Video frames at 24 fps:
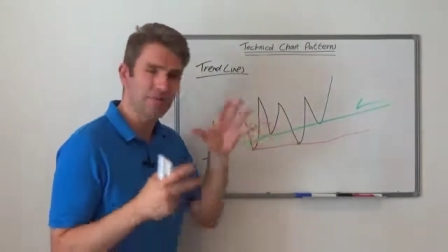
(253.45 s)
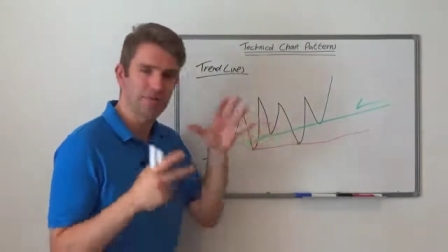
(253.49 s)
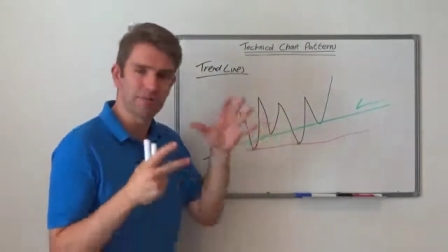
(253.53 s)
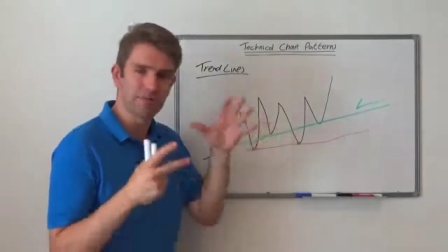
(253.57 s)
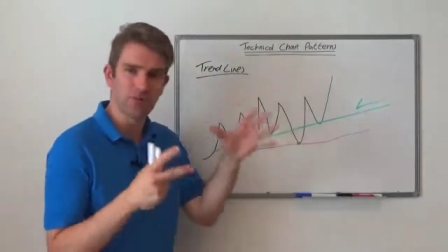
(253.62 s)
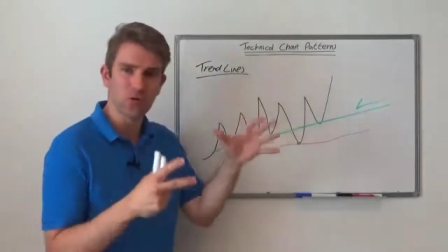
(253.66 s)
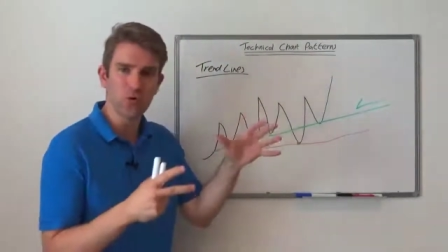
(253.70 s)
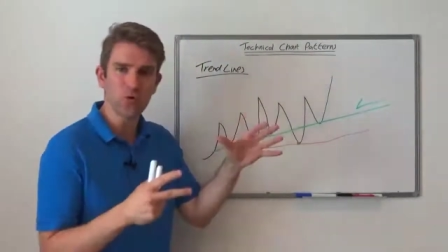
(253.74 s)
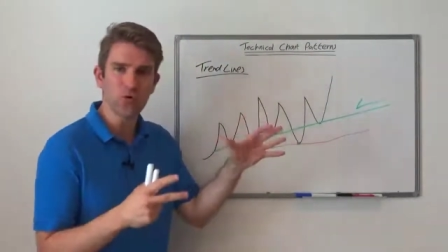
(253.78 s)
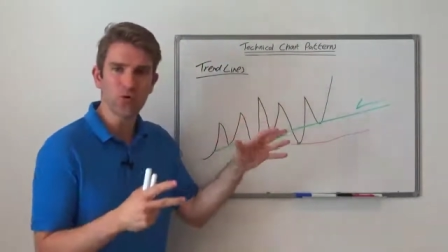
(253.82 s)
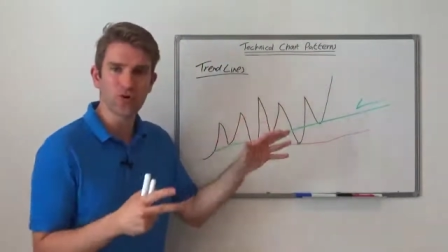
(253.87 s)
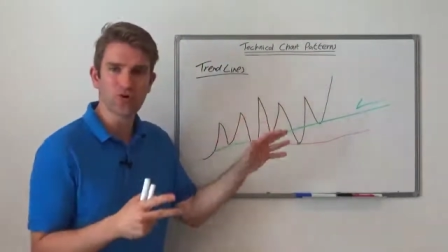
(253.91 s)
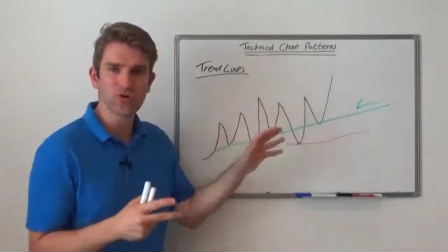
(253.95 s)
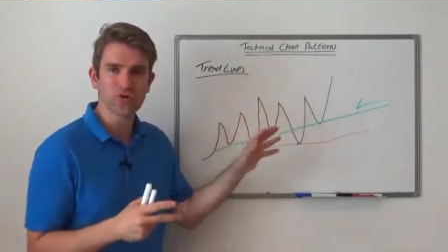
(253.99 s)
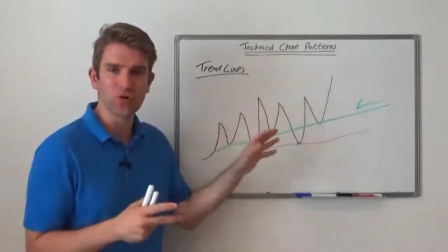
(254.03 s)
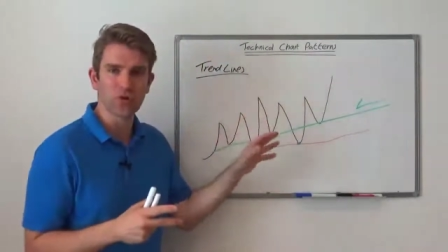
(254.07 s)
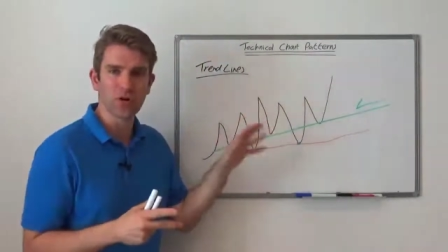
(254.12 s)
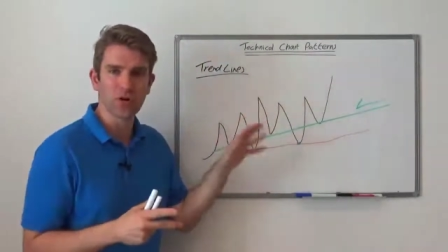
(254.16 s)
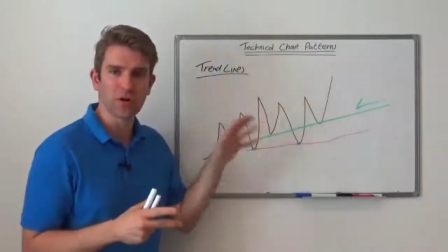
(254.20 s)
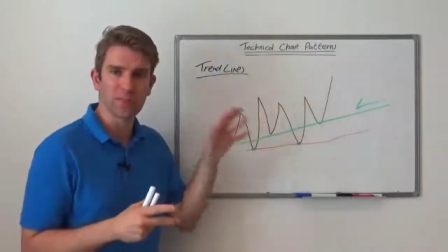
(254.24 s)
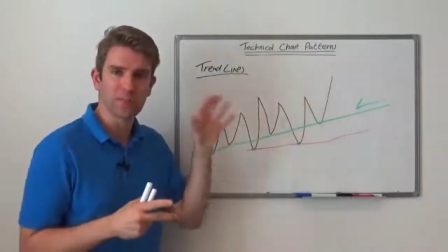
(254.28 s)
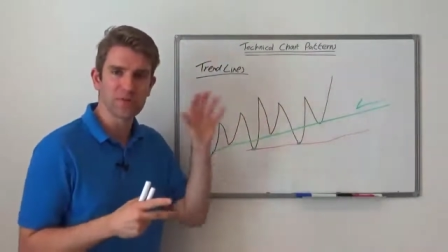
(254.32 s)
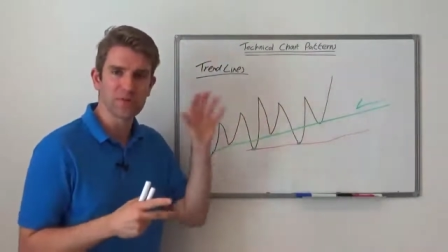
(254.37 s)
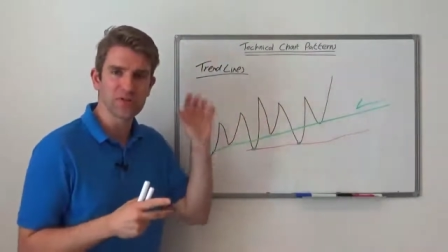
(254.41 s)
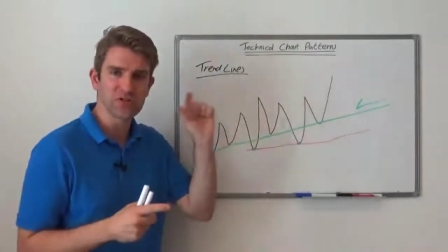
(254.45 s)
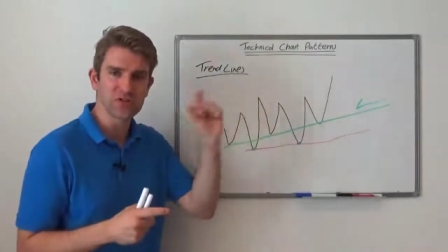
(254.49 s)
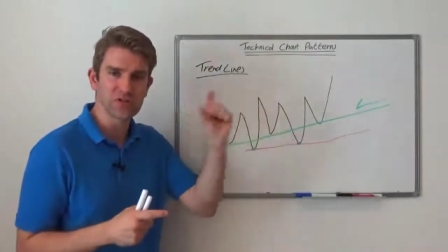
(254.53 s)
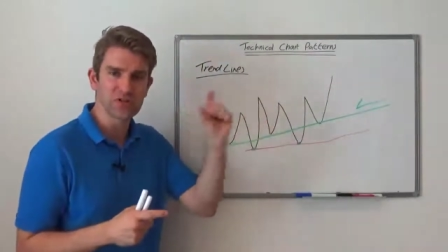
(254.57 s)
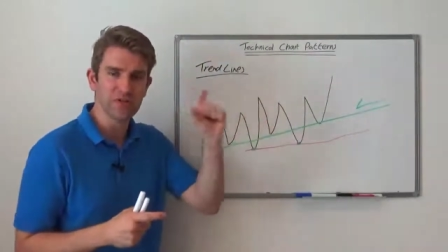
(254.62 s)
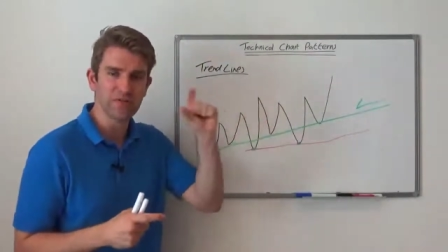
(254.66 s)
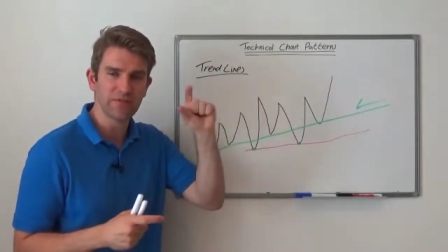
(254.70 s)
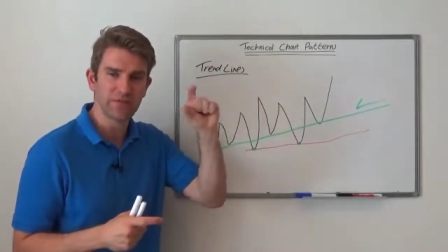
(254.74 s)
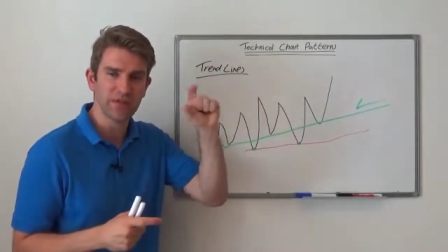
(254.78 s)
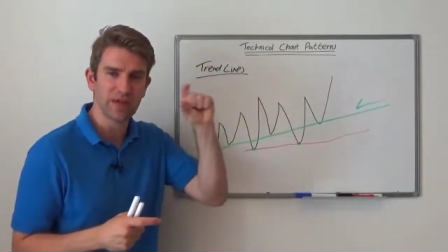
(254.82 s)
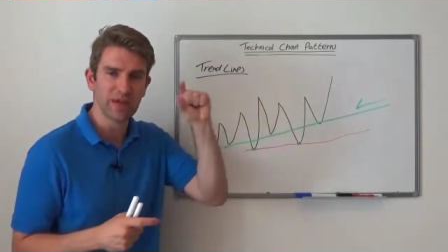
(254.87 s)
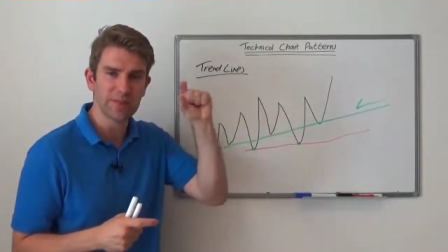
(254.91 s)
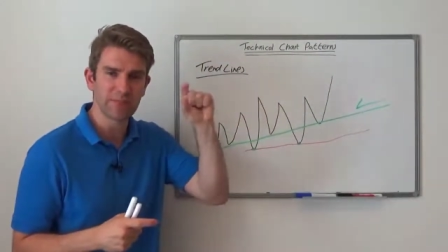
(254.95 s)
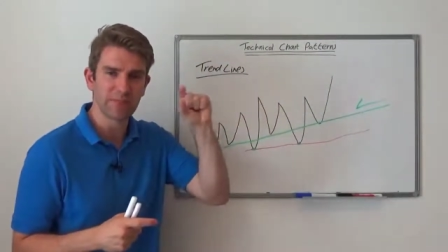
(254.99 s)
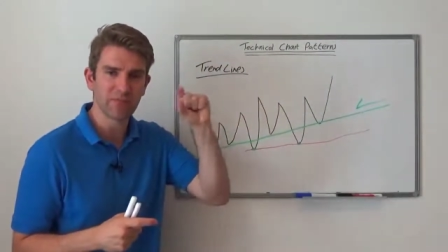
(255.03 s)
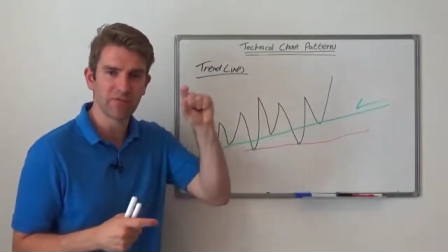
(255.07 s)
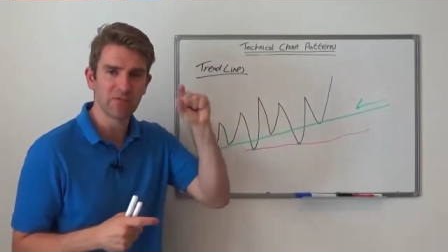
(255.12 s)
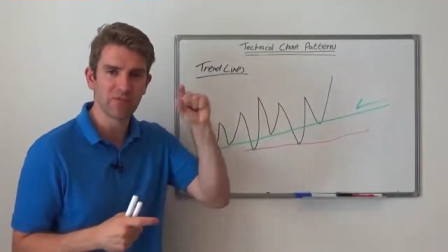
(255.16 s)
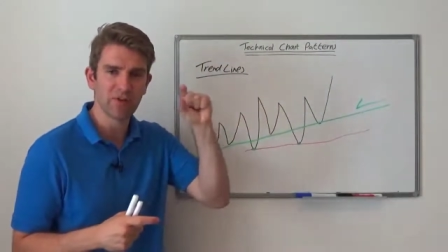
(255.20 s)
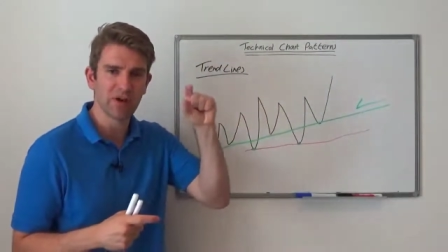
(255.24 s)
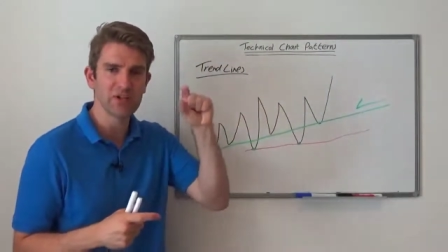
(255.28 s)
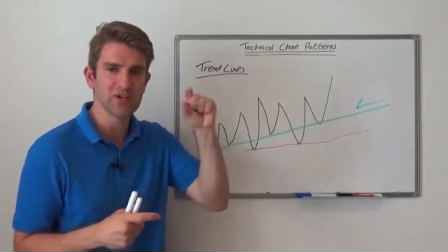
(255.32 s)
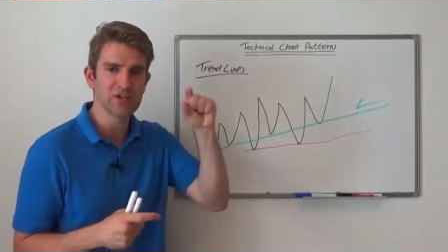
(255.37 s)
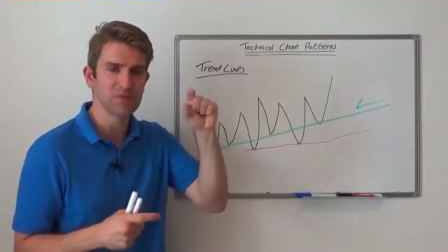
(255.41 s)
focused on a specific
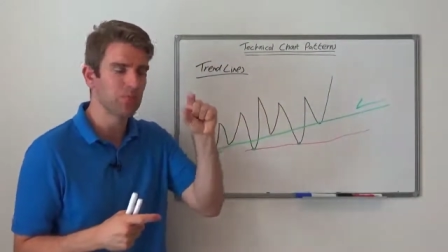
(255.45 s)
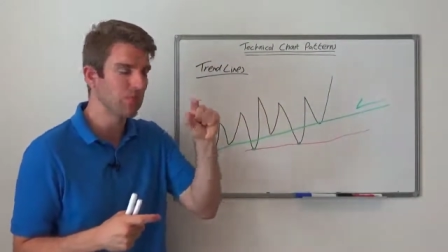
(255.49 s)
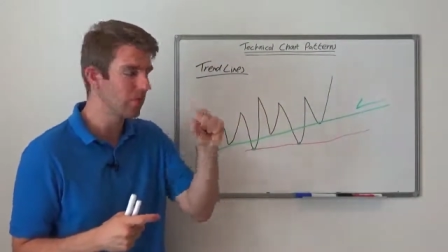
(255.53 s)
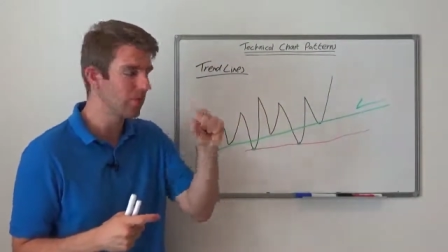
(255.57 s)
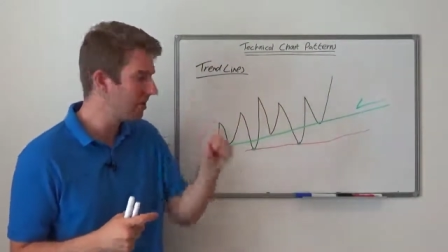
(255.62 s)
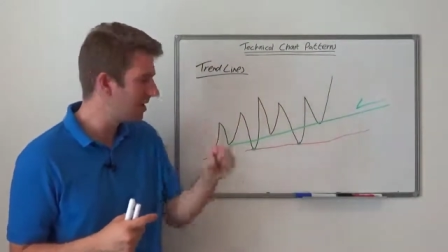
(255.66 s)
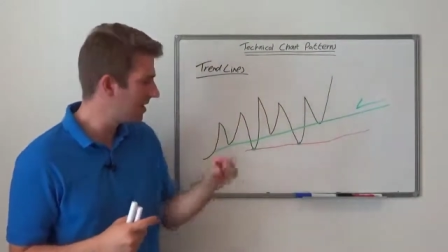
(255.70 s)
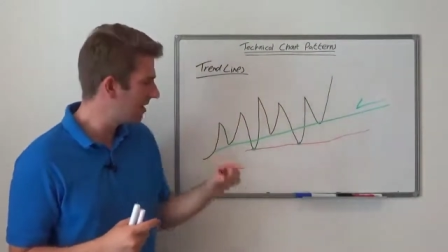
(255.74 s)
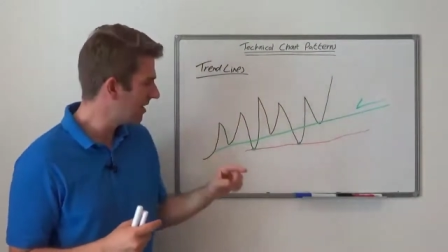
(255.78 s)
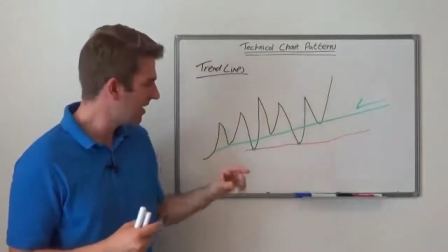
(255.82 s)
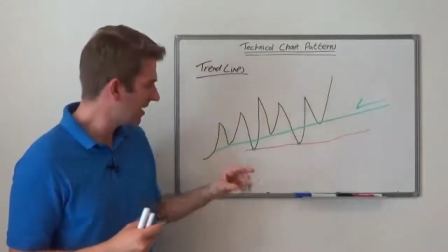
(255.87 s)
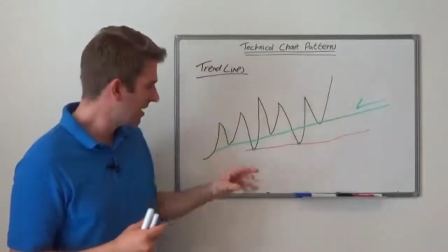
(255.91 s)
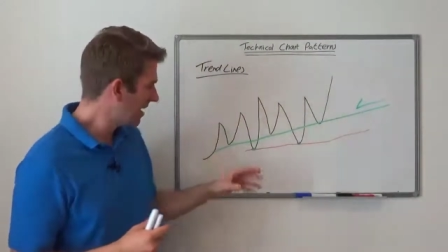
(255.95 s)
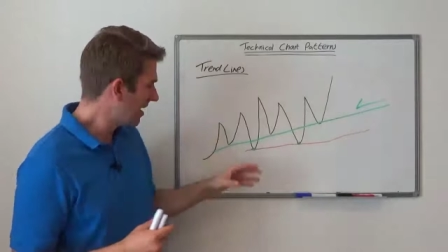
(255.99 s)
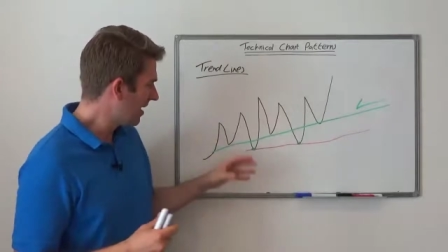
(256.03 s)
price point.